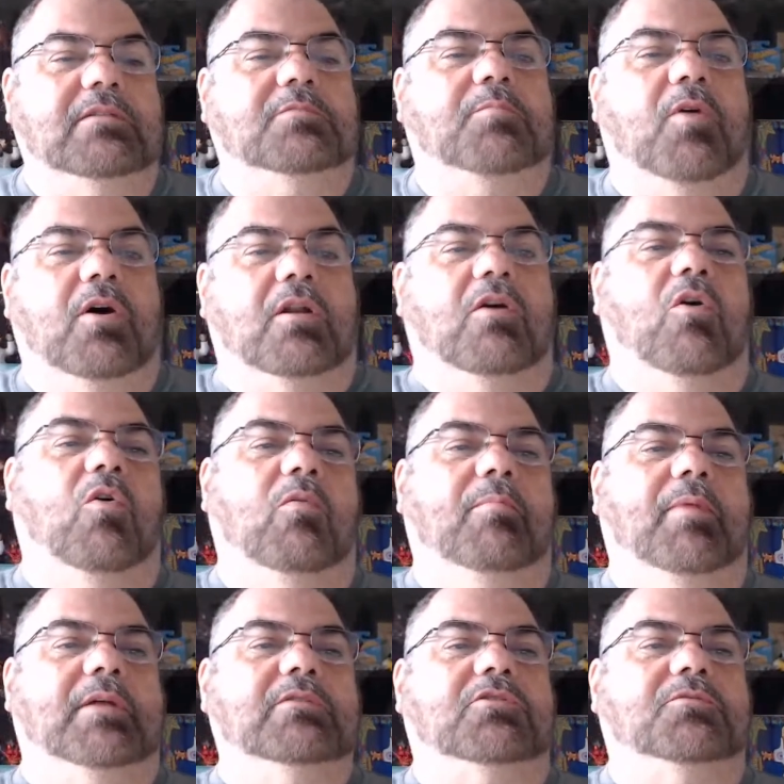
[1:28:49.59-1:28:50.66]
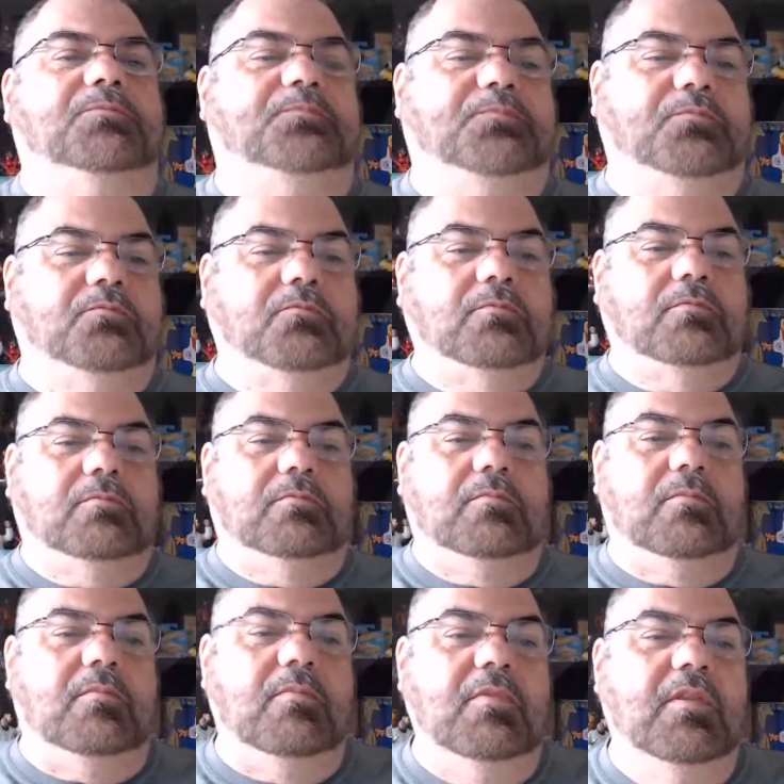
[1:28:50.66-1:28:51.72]
She said it right there.
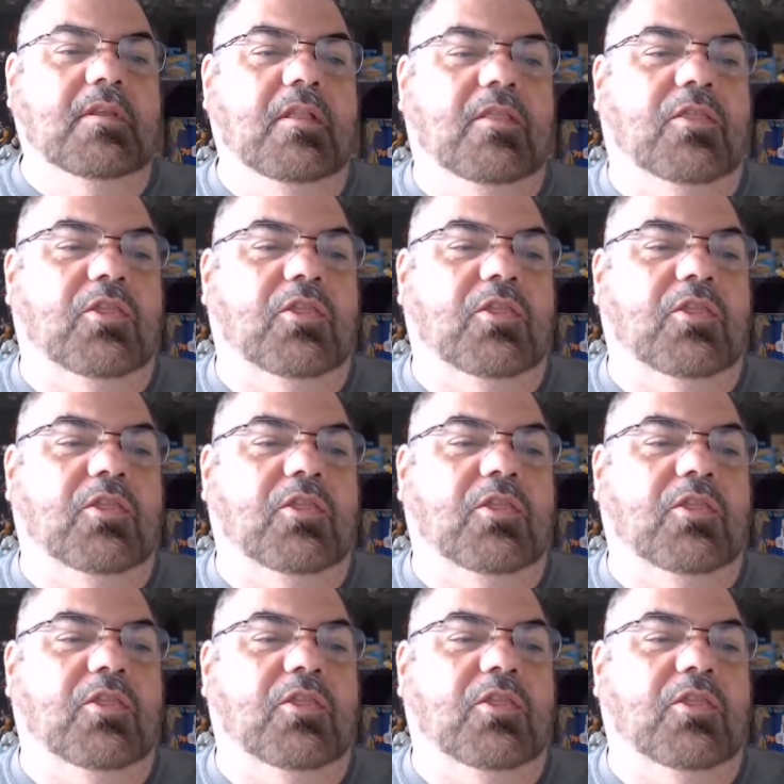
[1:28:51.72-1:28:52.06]
Look in chat.